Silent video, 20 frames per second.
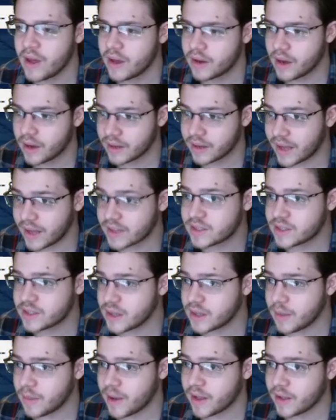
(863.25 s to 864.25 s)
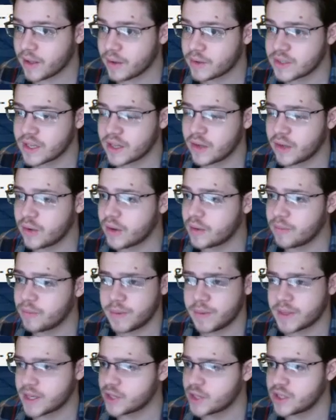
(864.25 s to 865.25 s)
against the Milotic, you can
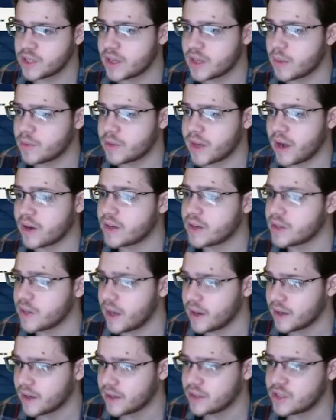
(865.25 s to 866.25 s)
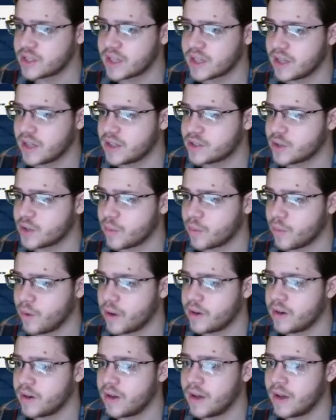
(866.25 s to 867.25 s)
potentially double down and just kill it turn
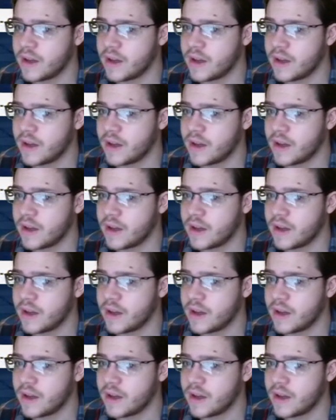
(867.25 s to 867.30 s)
1.